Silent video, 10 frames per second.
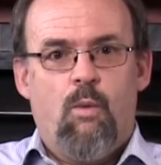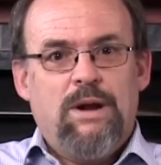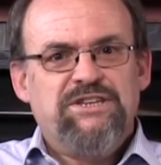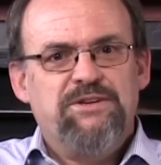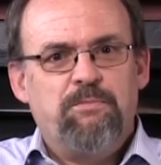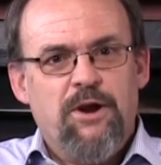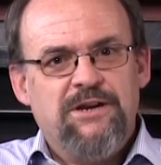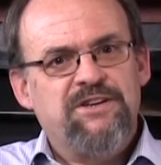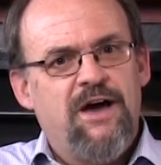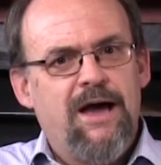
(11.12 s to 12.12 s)
Once upon
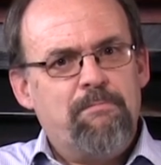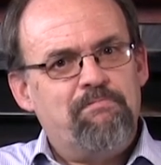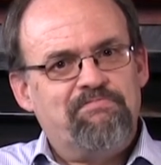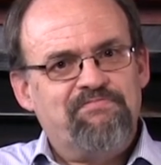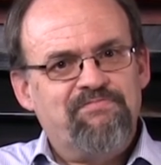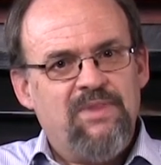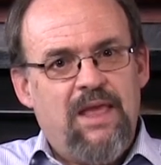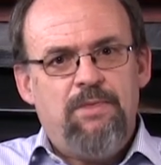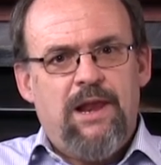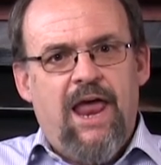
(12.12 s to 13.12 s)
a time,
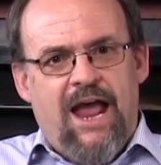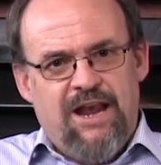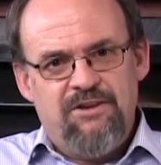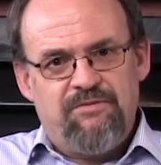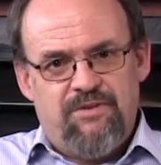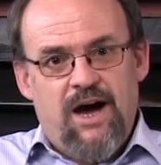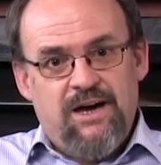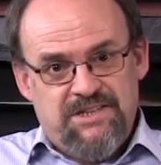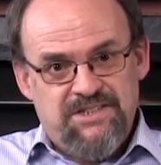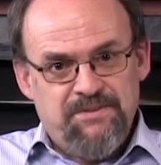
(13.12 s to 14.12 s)
in the land of
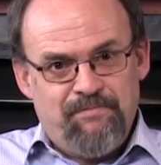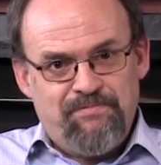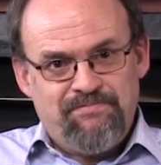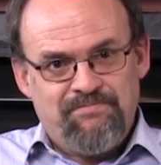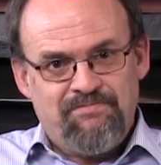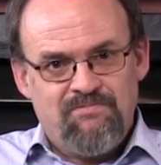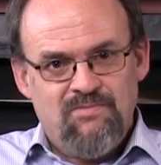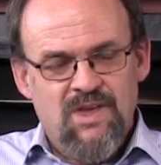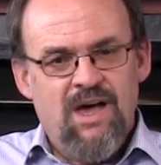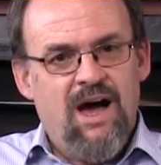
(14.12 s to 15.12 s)
Uz.
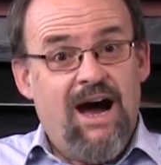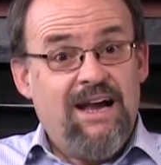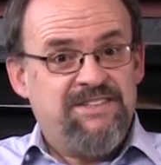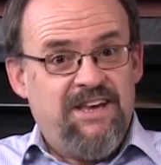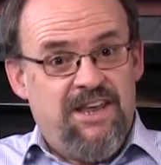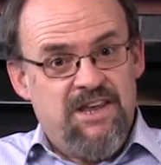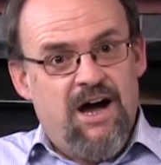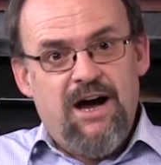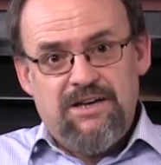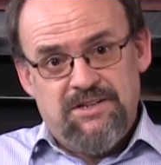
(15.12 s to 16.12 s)
I said
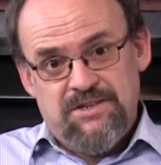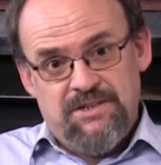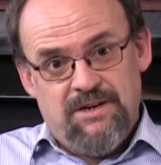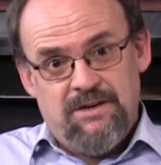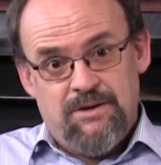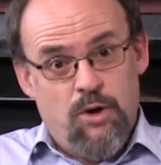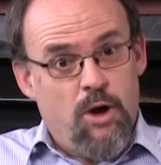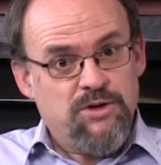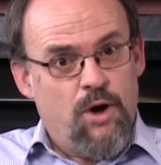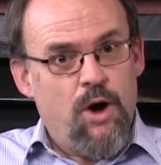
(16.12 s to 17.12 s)
Uz,
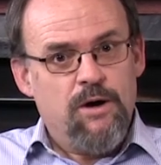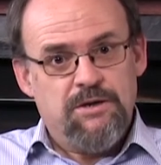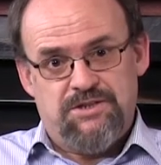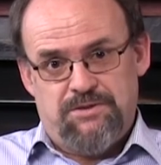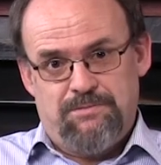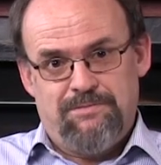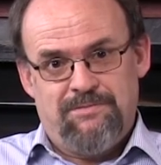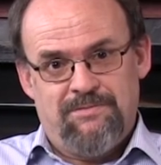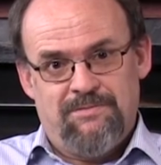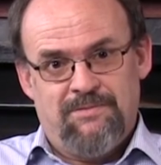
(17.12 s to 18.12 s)
not Oz.
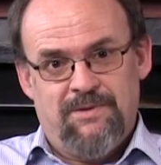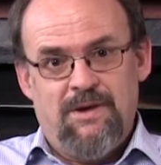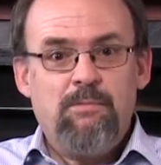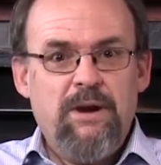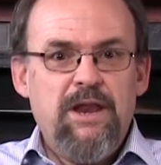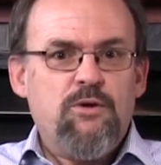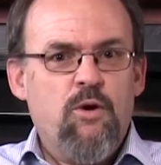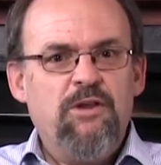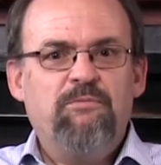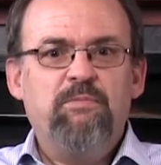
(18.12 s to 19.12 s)
But it
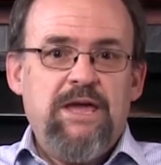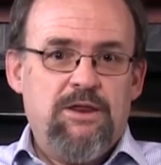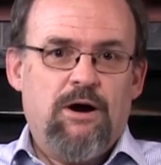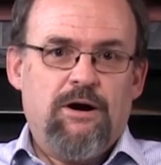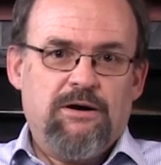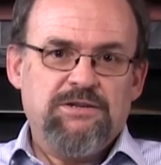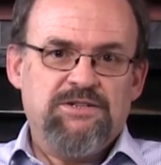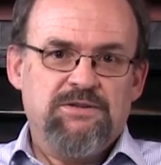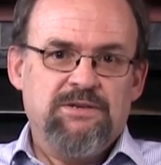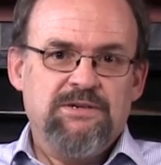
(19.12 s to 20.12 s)
could have been
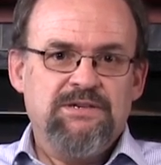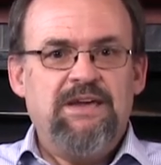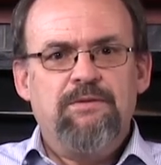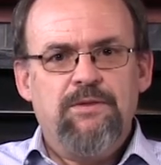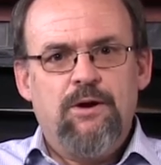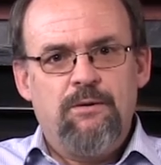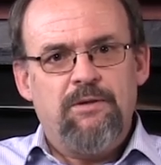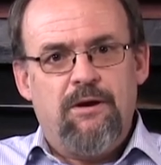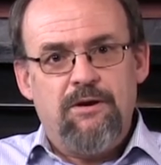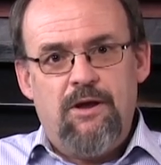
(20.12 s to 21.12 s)
Oz, even though
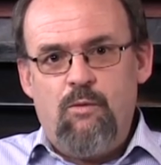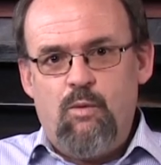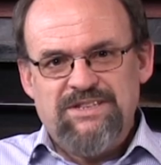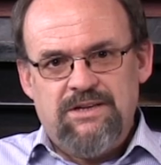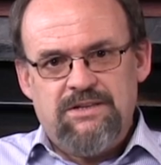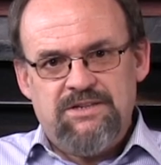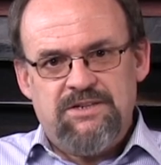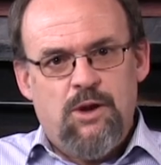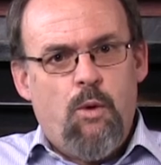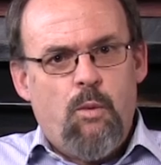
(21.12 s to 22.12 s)
there are no
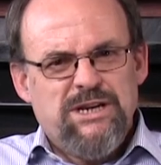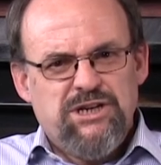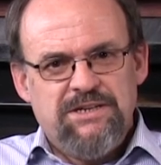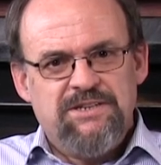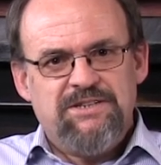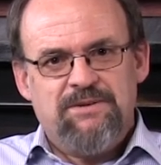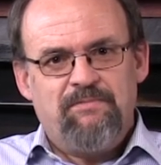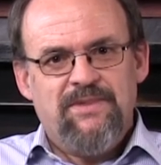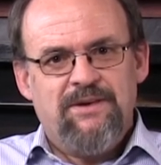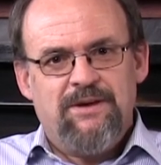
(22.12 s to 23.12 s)
wizards, no witches,
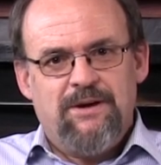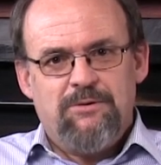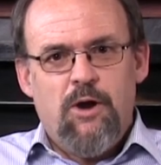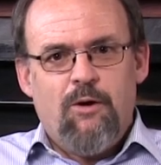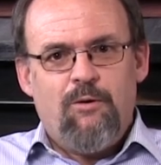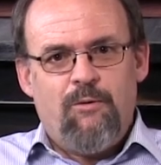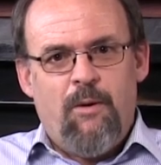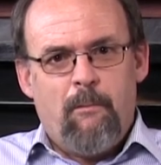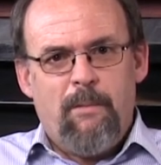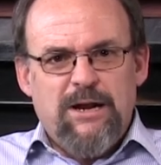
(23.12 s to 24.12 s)

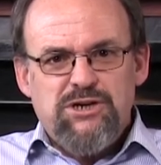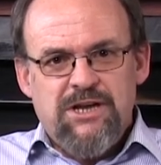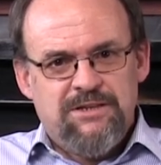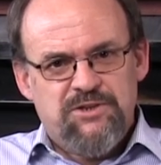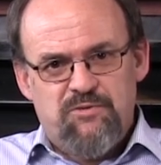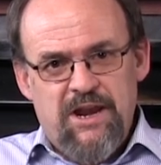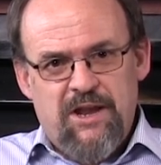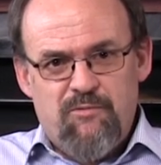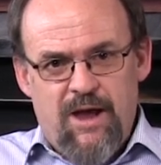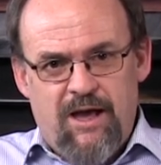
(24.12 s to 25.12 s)
no munchkins
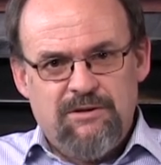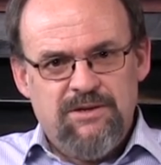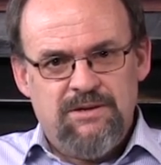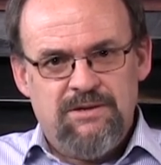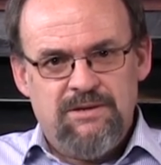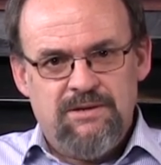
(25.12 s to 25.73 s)
running around.